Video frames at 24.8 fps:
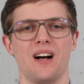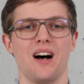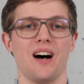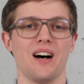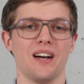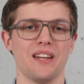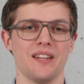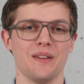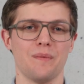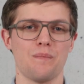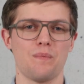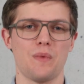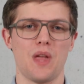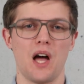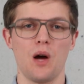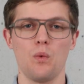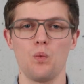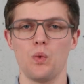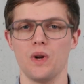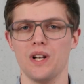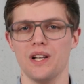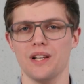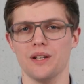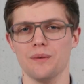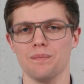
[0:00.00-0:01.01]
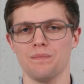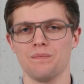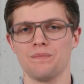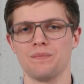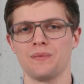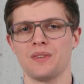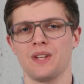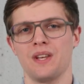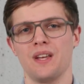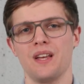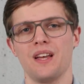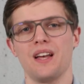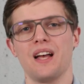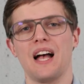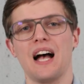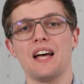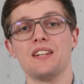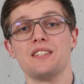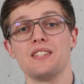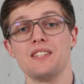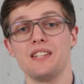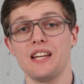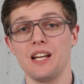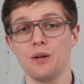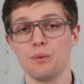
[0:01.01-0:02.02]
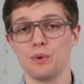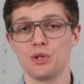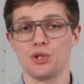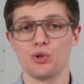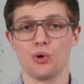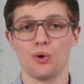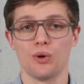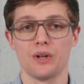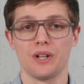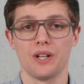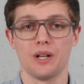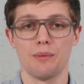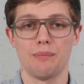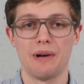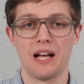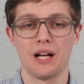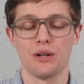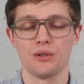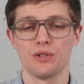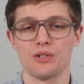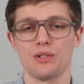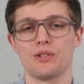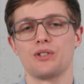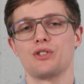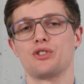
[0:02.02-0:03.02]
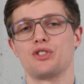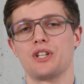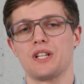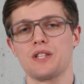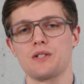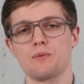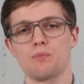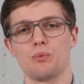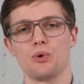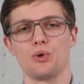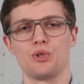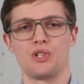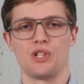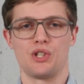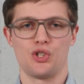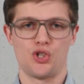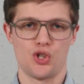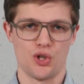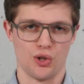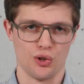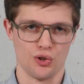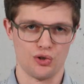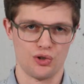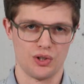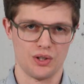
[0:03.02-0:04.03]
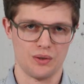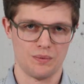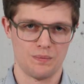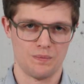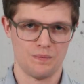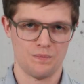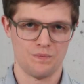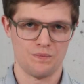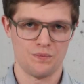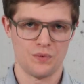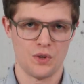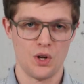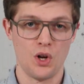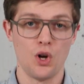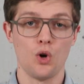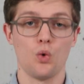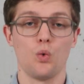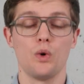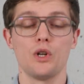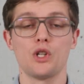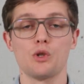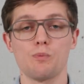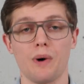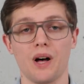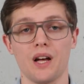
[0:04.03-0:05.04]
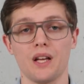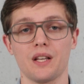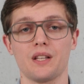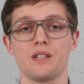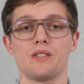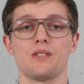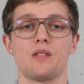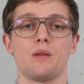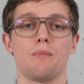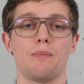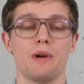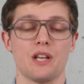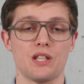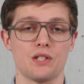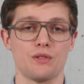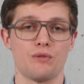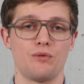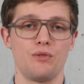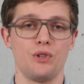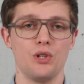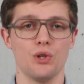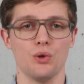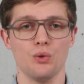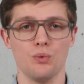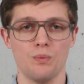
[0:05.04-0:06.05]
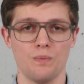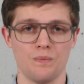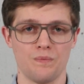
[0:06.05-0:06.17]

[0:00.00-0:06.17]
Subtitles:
Hi, I'm William, and today we're talking about transporting children. Which bike is the best for you?